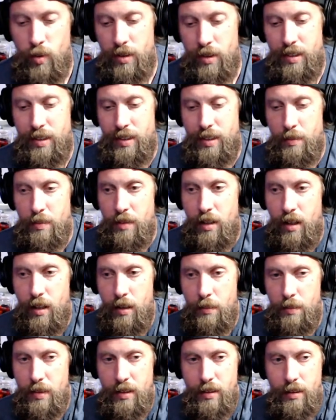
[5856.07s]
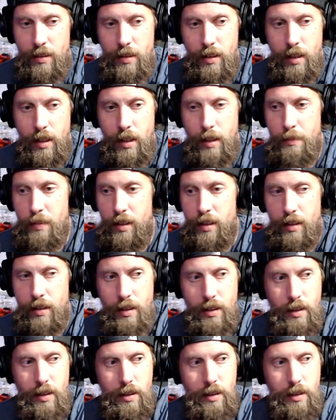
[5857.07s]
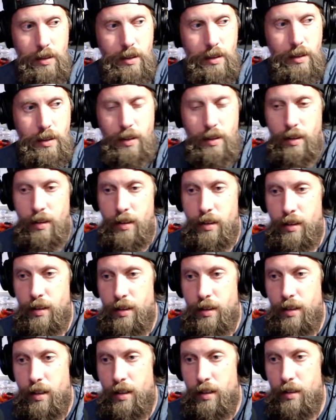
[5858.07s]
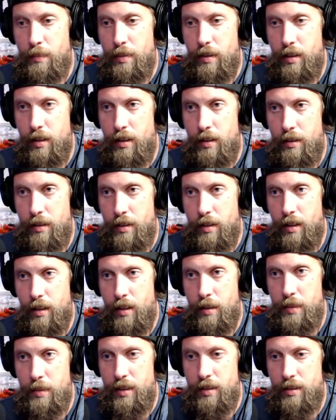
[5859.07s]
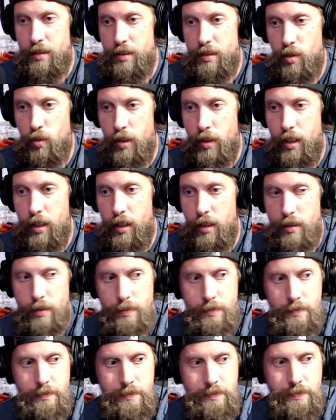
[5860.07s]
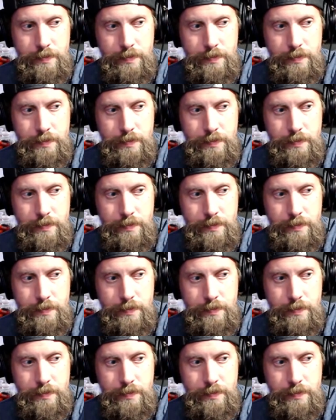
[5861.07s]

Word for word: Well, at least I'm comment. I'm uh, uh, caught up on all the comments. It's great.